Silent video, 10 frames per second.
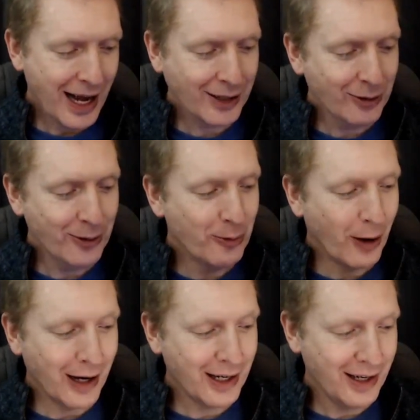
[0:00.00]
I don't know
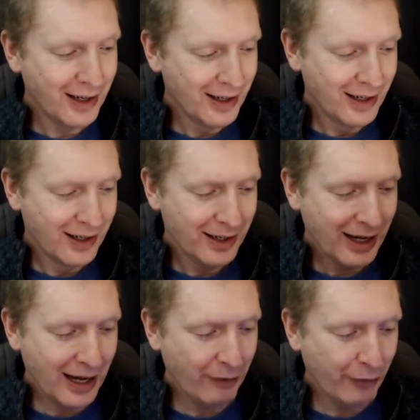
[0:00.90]
why.
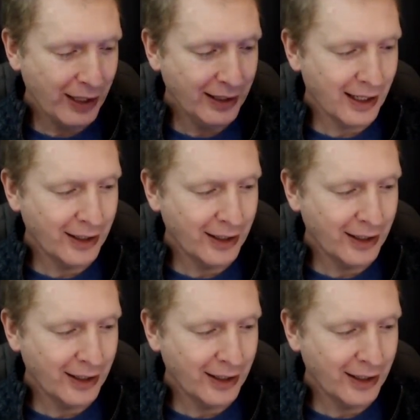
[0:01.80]
I find it